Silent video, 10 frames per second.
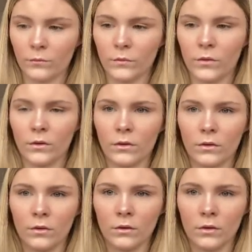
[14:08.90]

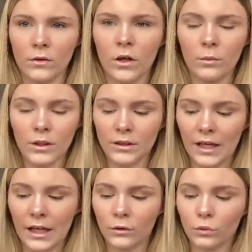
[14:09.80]
the Tarte one is
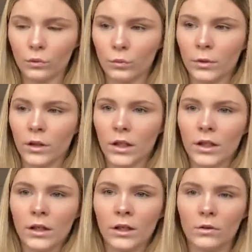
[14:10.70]
angled, but like
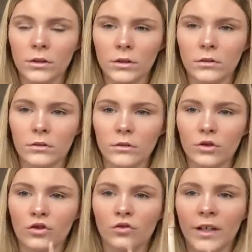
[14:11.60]
it goes
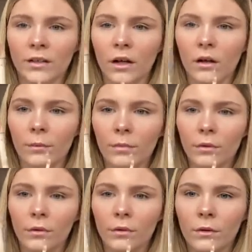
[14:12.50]
straight up.
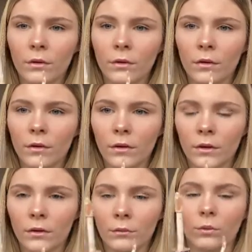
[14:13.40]

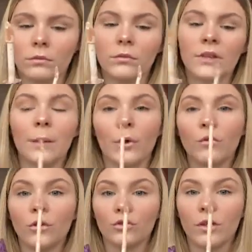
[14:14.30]
Well, they both go
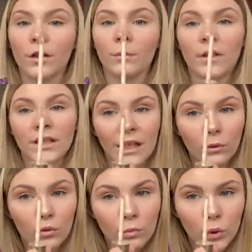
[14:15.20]
straight up, but this
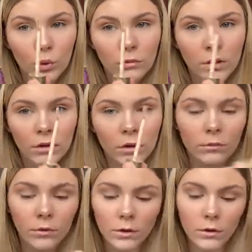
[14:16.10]
angles more. I don't
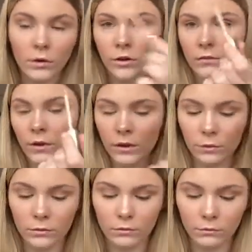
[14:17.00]
know. I just find this one
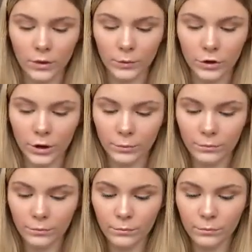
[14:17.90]
really weird shape.
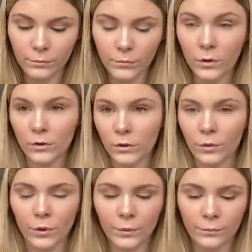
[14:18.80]
Don't know why.